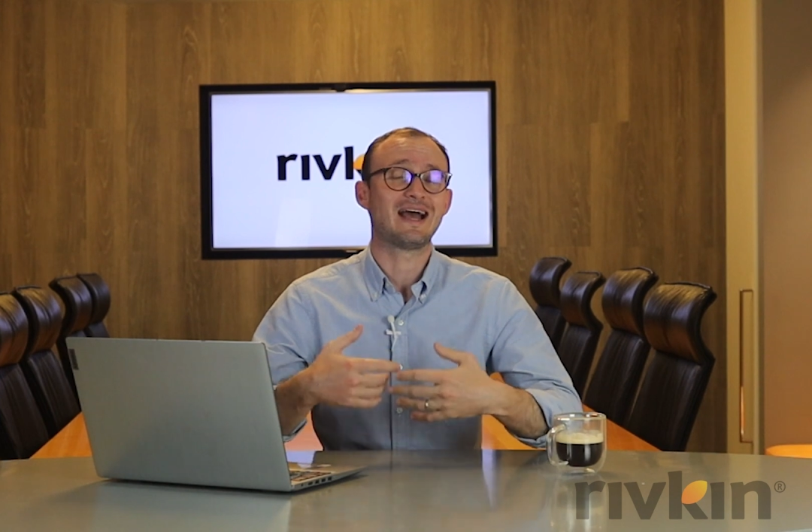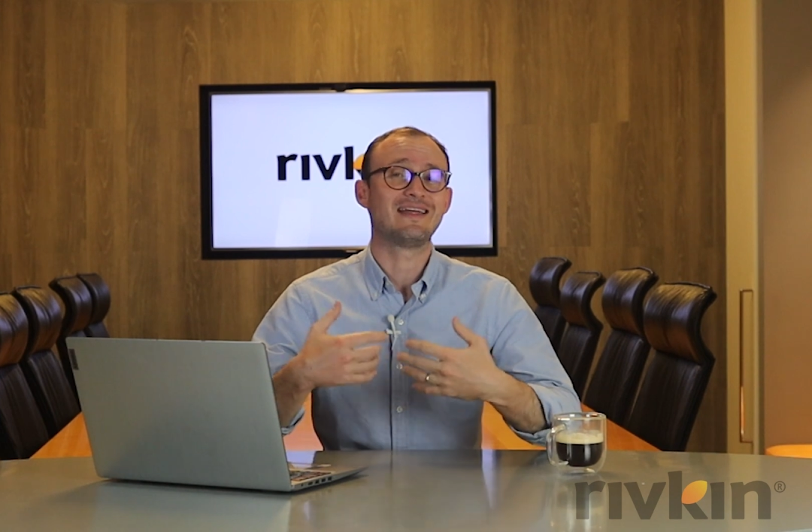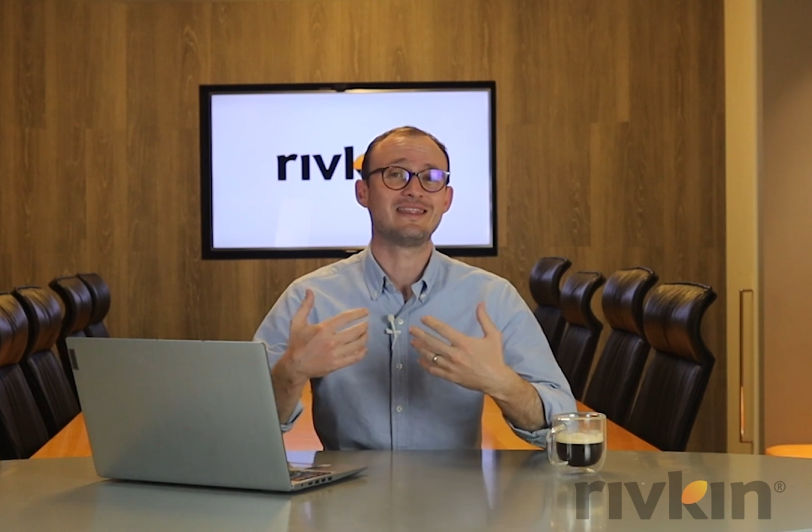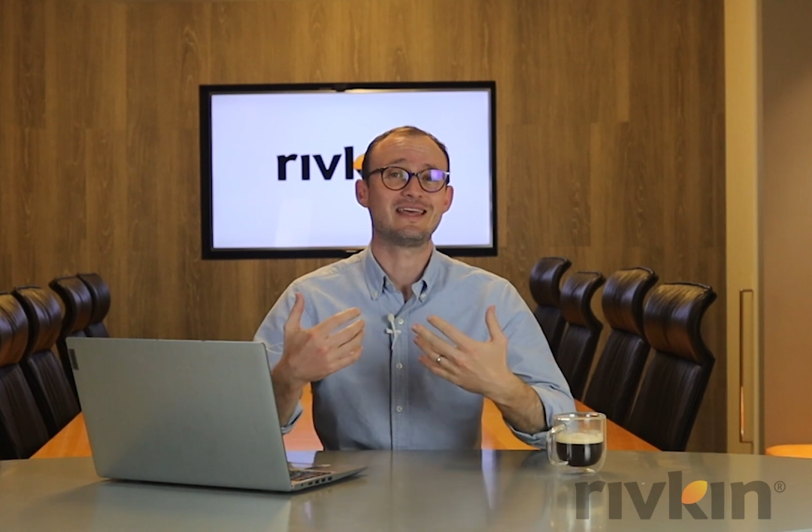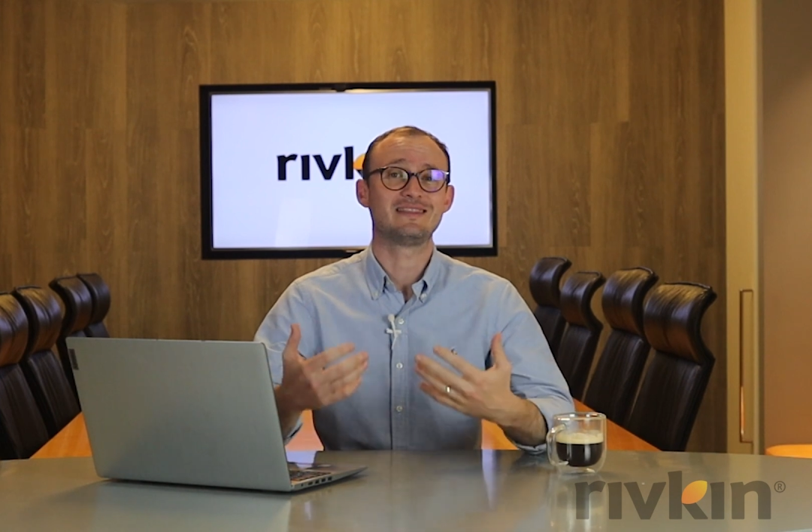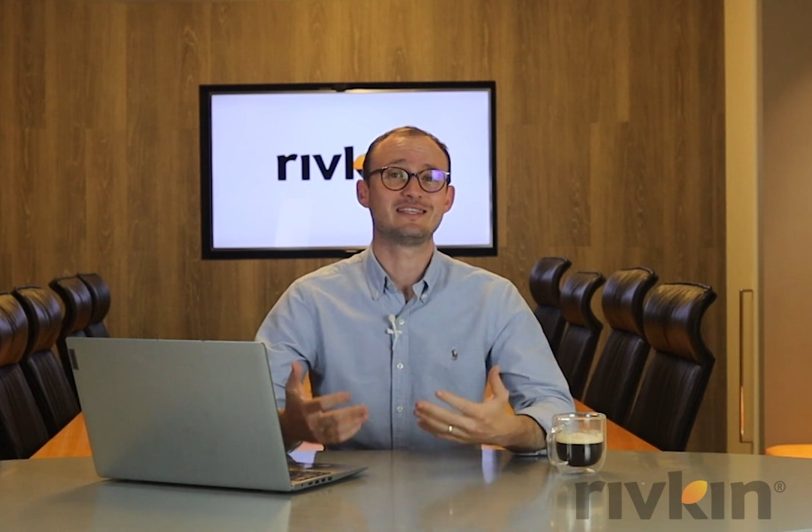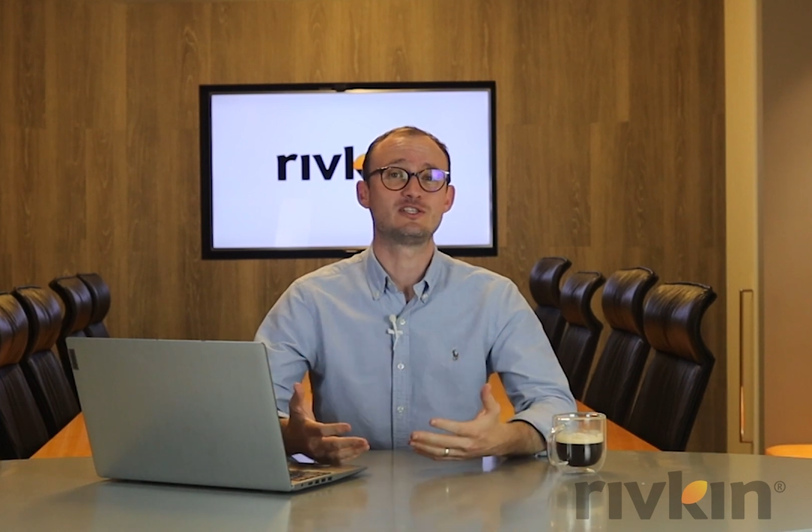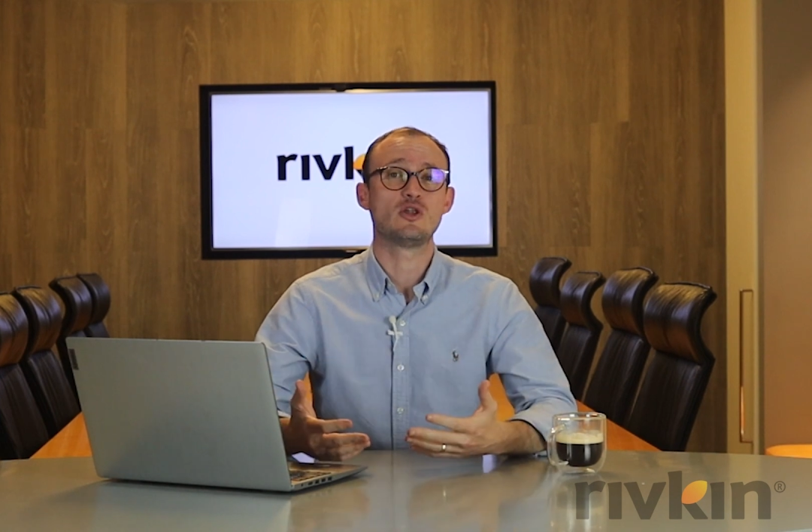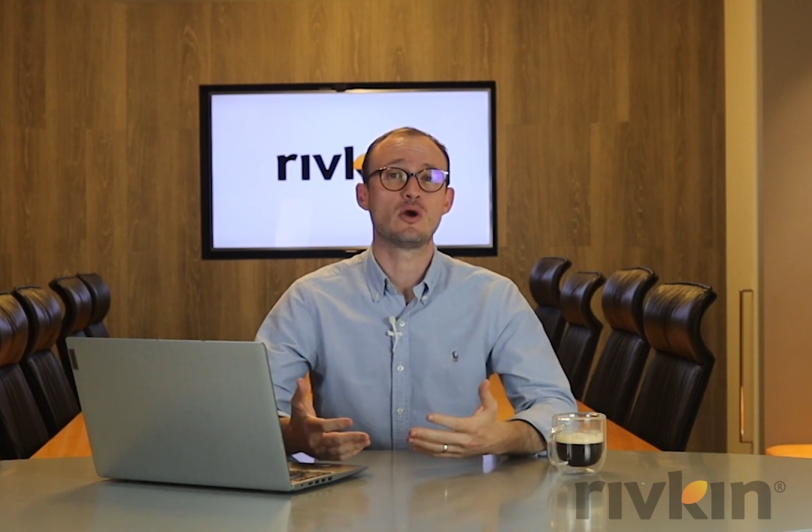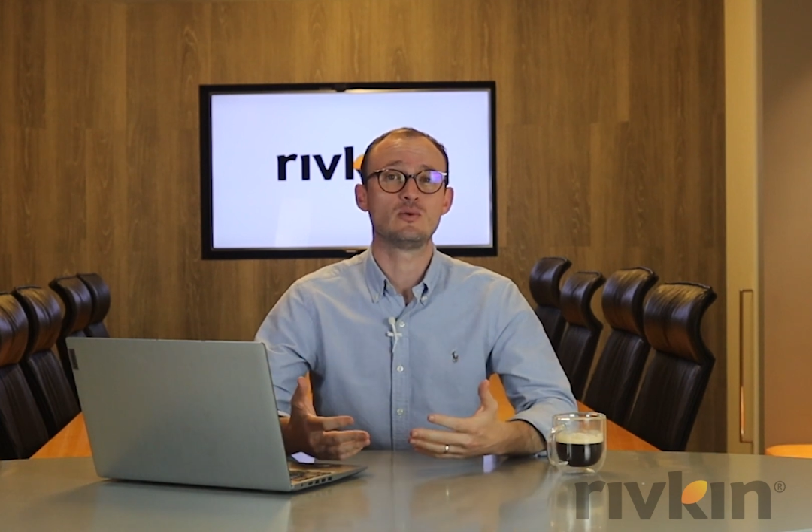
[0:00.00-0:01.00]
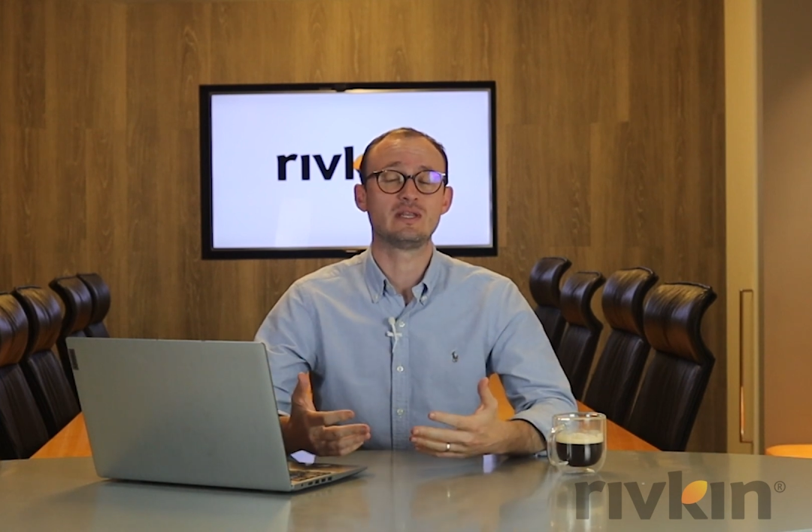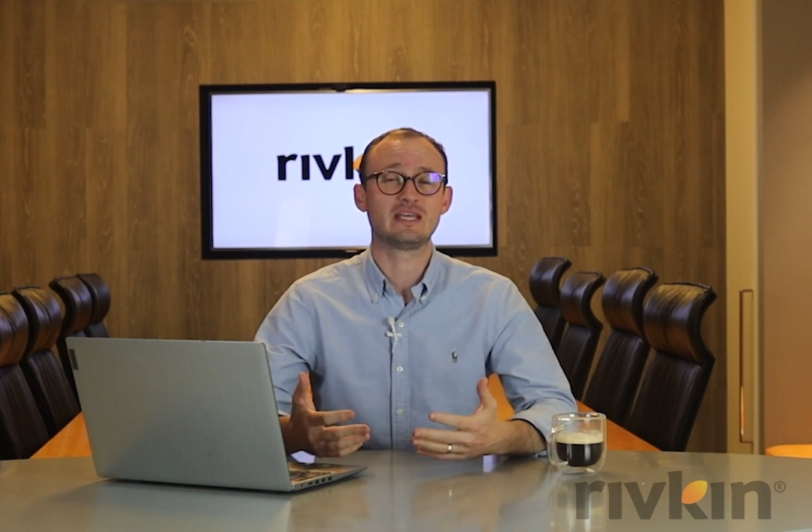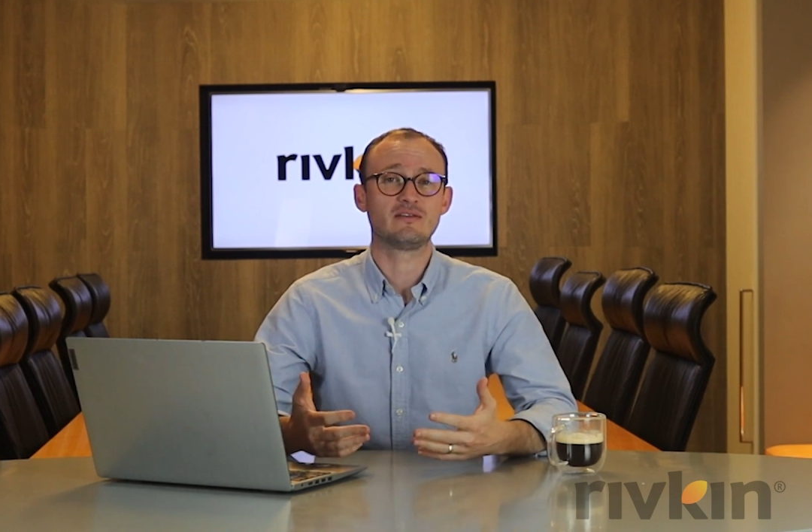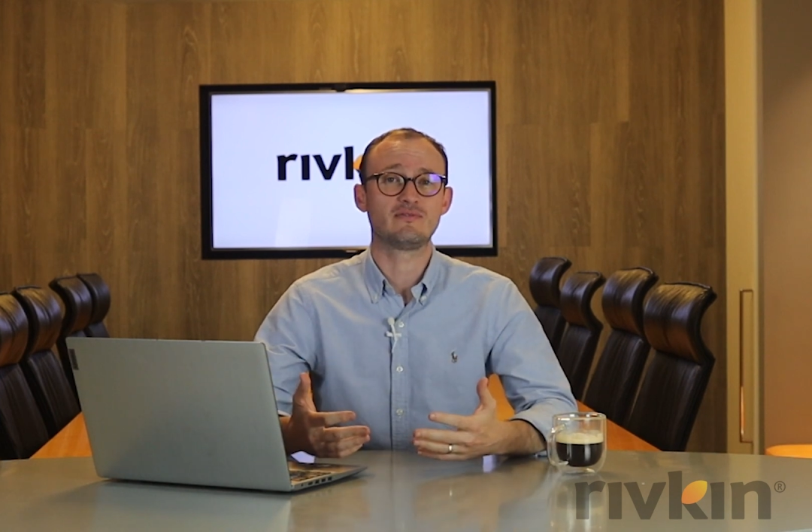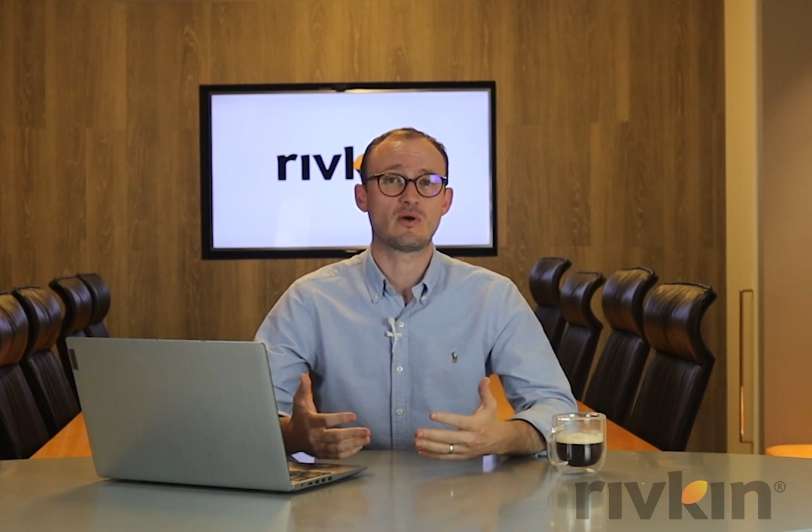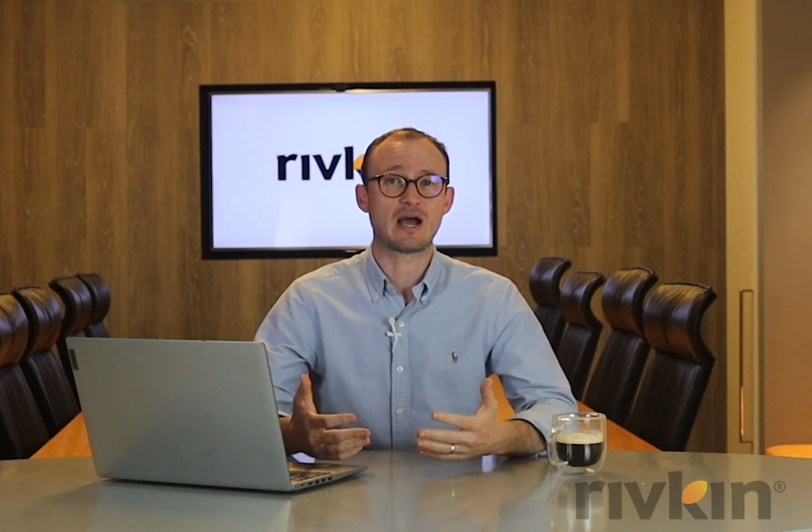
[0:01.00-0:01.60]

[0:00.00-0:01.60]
and then there's no need for